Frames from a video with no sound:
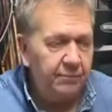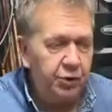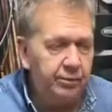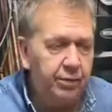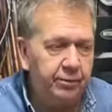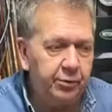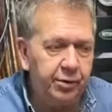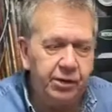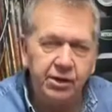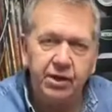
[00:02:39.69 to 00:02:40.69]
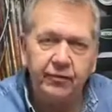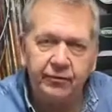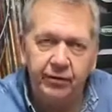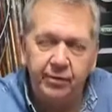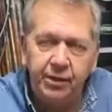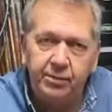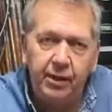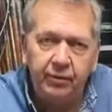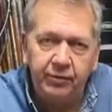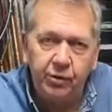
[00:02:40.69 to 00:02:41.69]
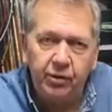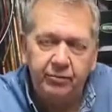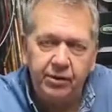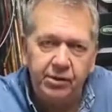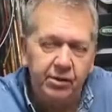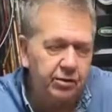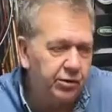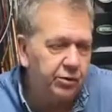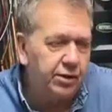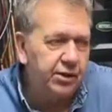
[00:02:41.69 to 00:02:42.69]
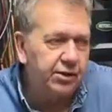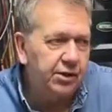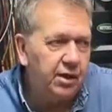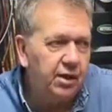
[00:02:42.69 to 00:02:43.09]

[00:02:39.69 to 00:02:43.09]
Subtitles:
you probably wouldn't see it for the best part of 12 months to 2 years,